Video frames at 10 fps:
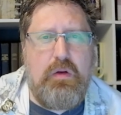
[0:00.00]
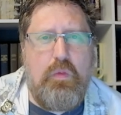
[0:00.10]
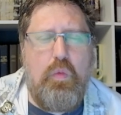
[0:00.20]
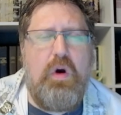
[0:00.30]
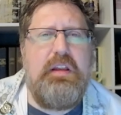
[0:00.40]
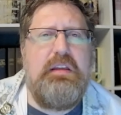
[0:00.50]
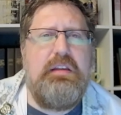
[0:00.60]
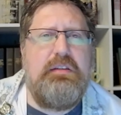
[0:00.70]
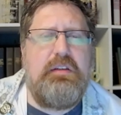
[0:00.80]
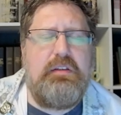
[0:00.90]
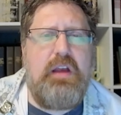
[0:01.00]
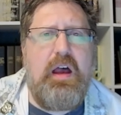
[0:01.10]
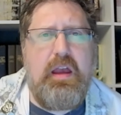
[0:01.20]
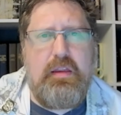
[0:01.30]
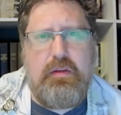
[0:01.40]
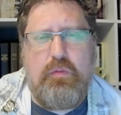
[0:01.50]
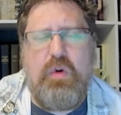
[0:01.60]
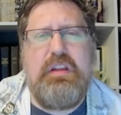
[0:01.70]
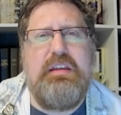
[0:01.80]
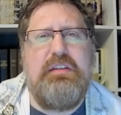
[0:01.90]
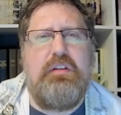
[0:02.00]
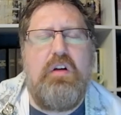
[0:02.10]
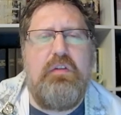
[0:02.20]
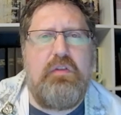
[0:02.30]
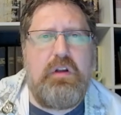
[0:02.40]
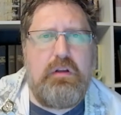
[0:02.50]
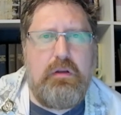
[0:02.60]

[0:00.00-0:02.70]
What is a tithe? What is an offering?